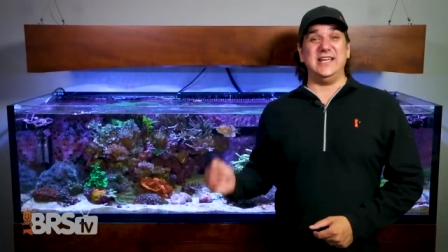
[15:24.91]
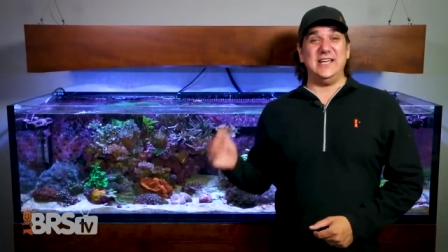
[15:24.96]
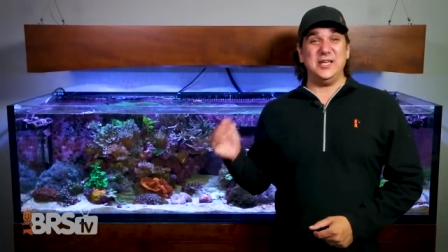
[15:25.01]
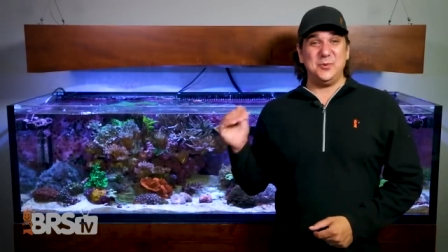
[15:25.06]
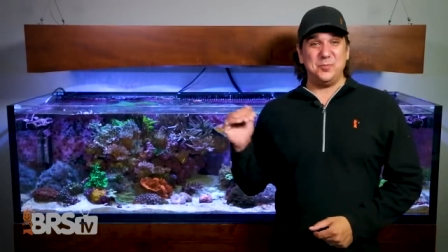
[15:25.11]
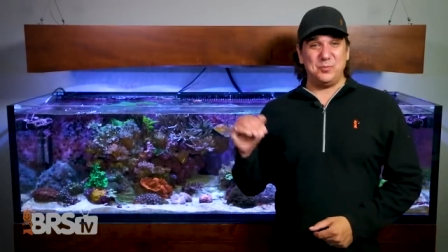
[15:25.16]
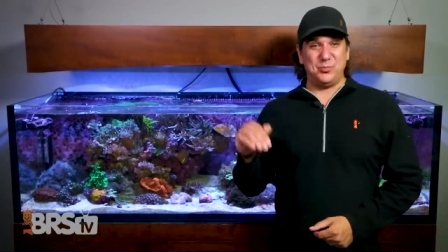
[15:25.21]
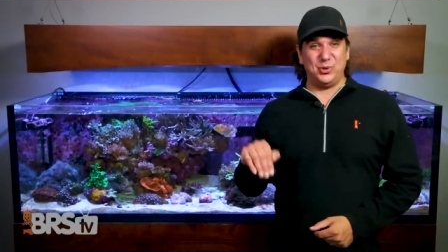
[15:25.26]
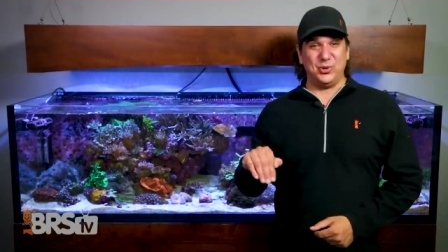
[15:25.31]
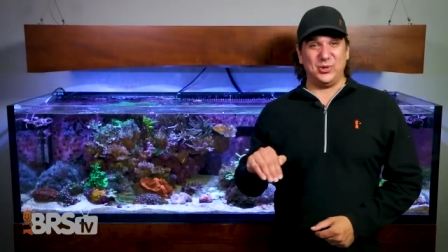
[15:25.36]

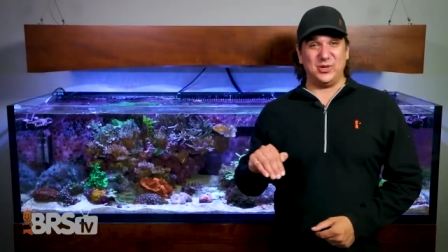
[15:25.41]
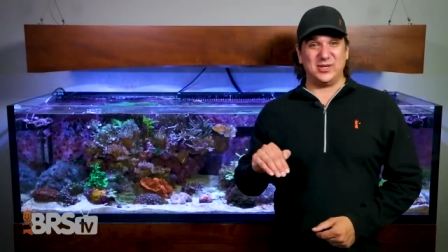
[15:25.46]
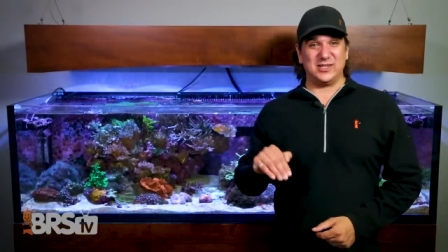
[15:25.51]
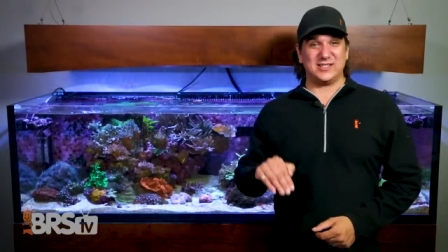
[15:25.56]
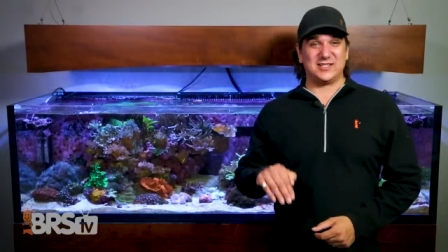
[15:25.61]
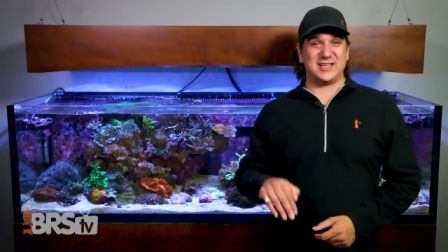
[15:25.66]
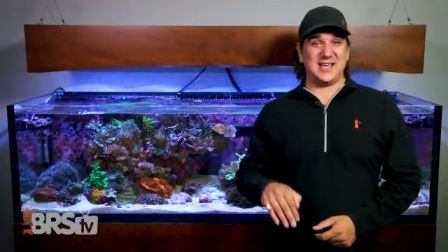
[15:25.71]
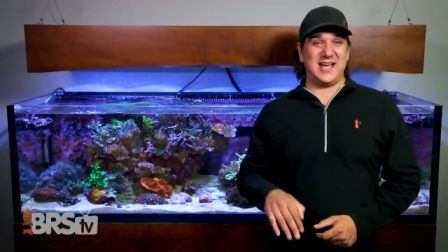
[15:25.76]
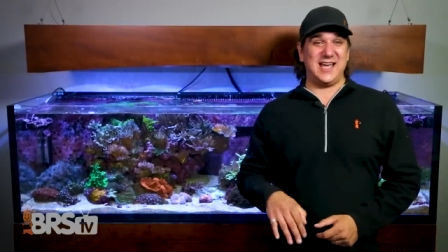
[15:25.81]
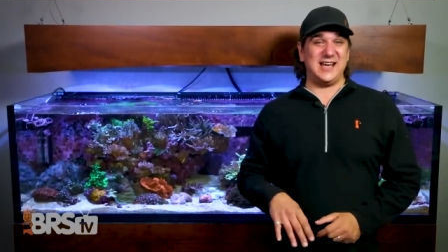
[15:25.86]
input
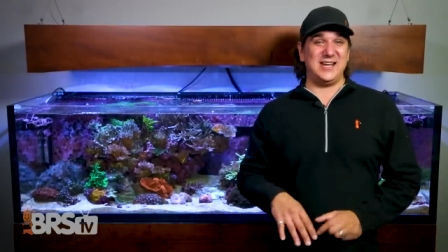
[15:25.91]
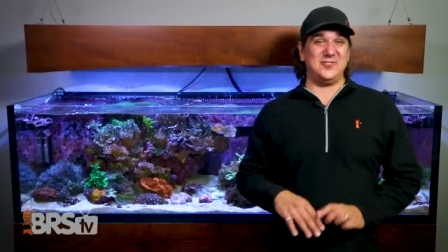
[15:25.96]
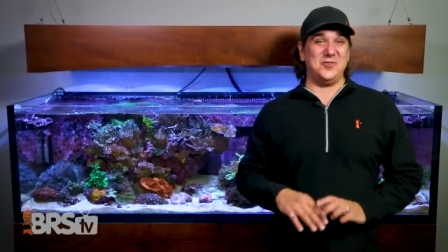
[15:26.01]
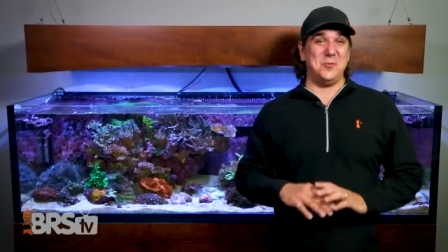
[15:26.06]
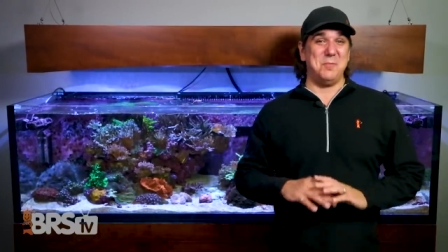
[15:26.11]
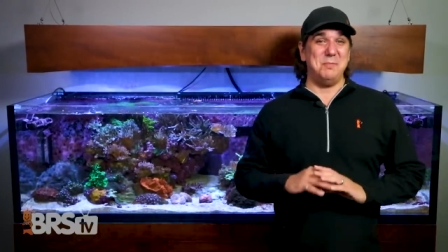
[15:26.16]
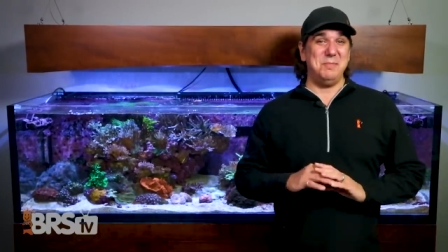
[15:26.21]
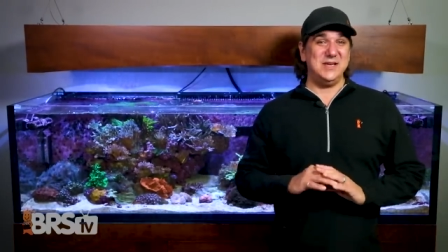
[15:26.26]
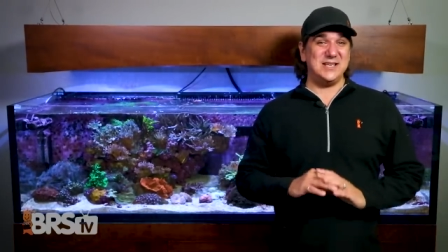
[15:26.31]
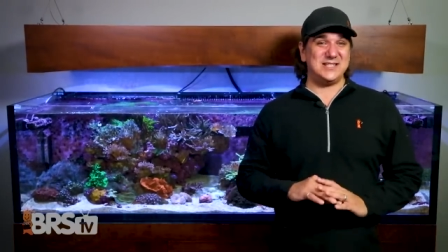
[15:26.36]
is kind of
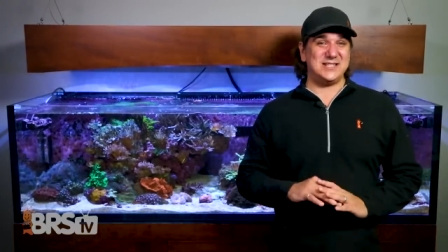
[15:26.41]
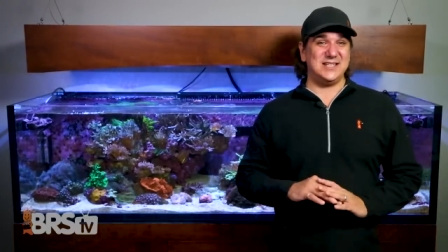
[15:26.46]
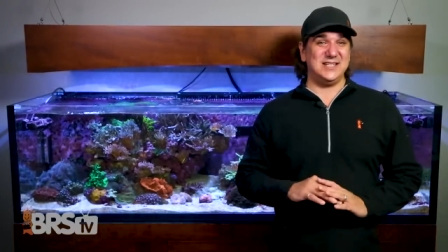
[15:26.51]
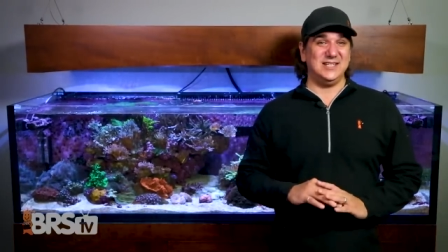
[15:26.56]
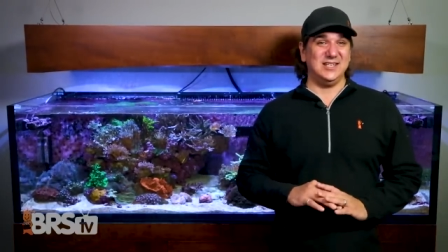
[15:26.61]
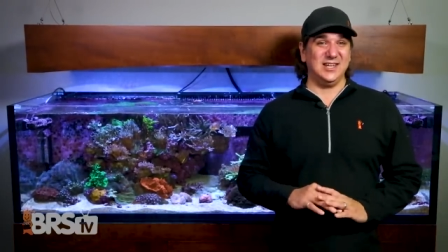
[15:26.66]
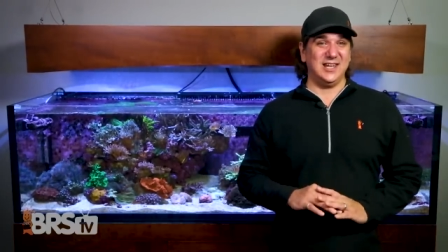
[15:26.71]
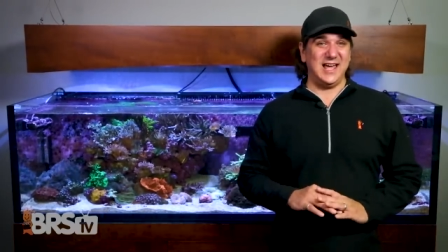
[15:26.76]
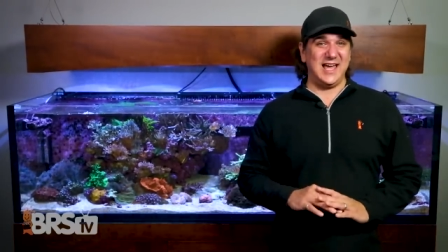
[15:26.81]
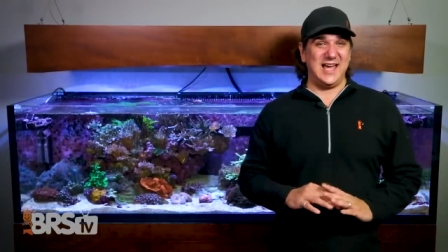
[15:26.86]
a
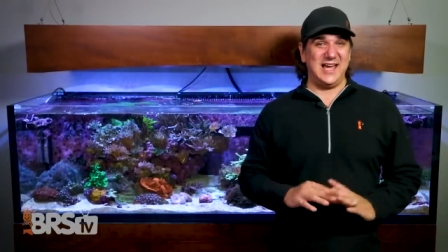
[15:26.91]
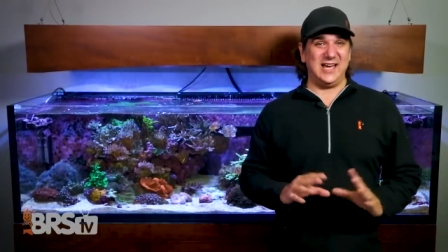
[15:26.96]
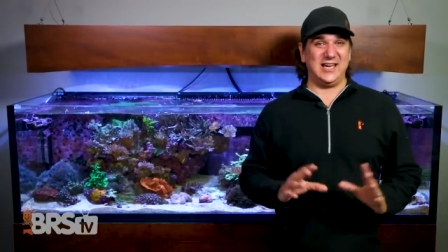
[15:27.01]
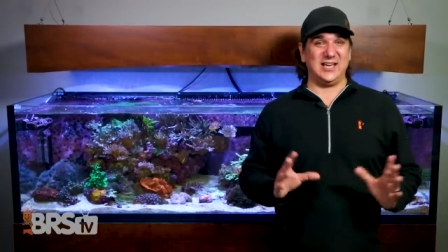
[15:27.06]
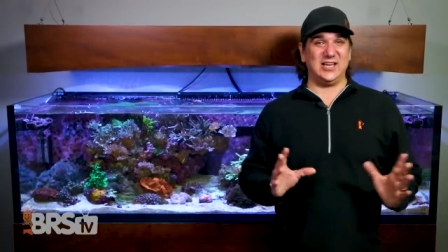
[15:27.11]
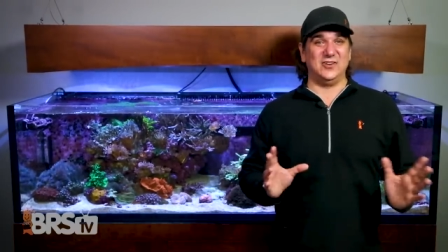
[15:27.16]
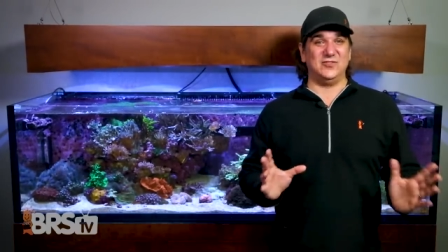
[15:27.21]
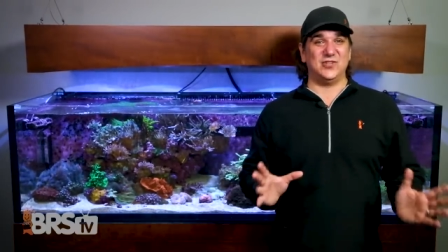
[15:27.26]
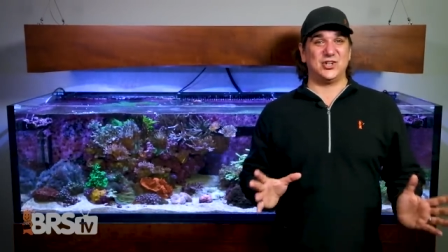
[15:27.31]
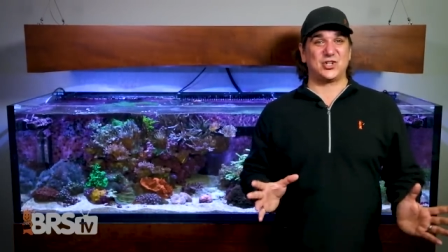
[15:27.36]
missing
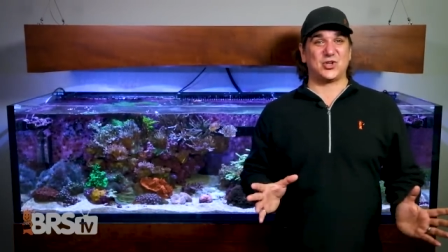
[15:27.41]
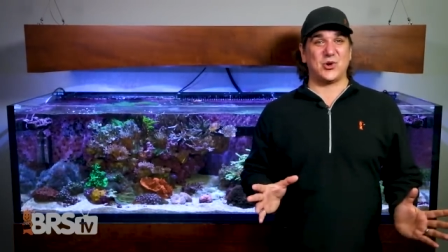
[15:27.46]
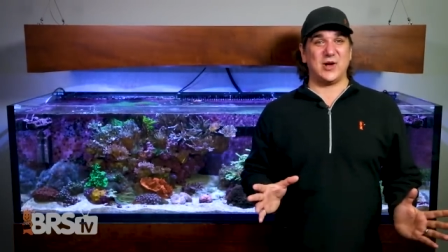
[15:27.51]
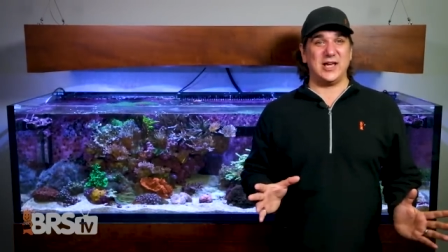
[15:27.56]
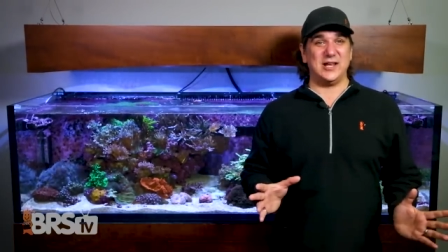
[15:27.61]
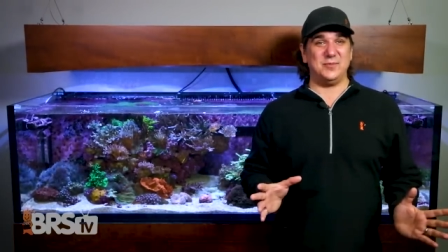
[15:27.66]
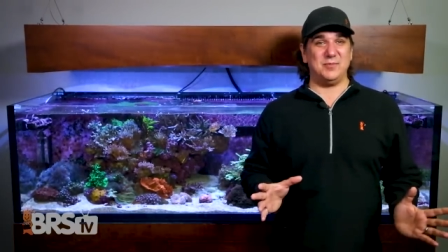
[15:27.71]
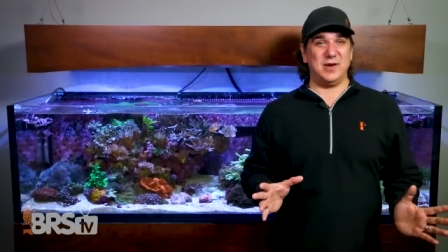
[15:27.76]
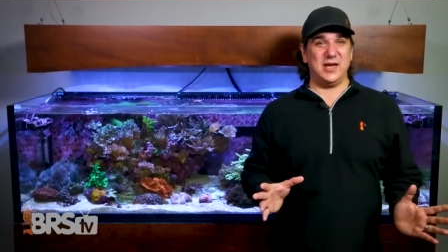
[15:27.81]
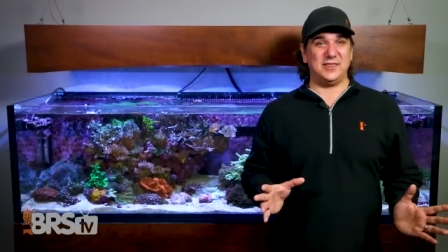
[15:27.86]
leg of the
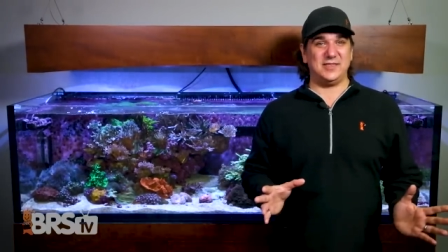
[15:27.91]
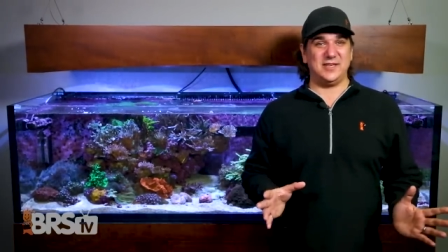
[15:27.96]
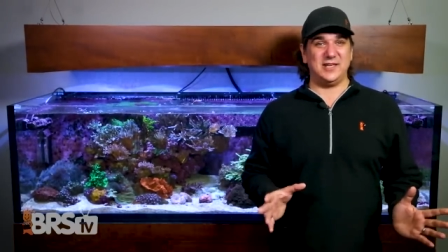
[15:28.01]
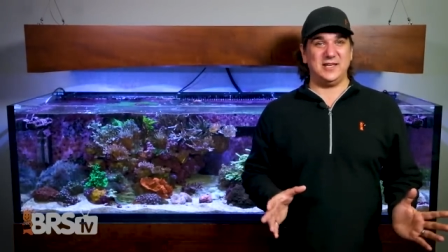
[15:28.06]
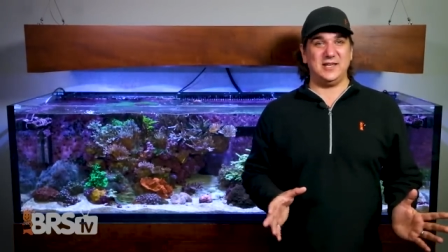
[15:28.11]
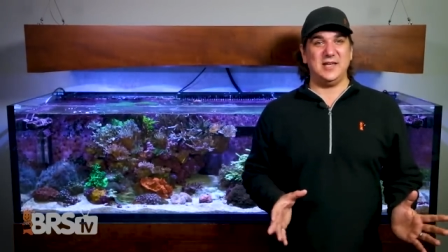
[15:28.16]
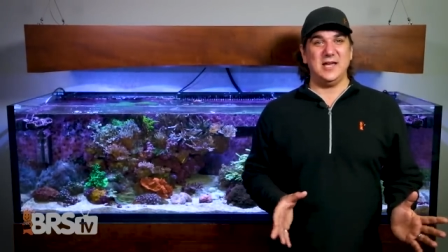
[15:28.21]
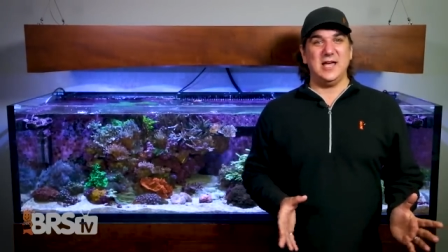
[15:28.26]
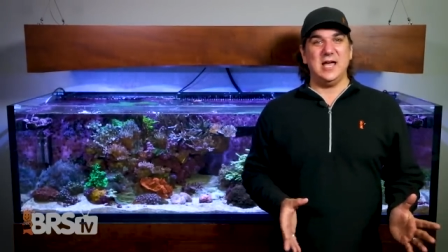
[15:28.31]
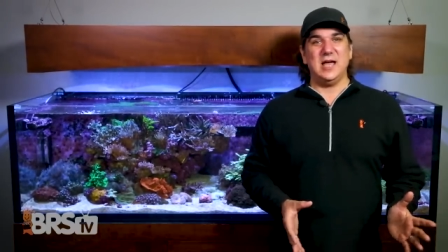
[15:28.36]
Triton
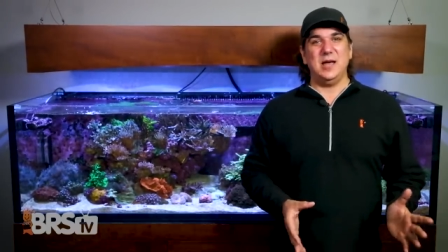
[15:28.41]
method.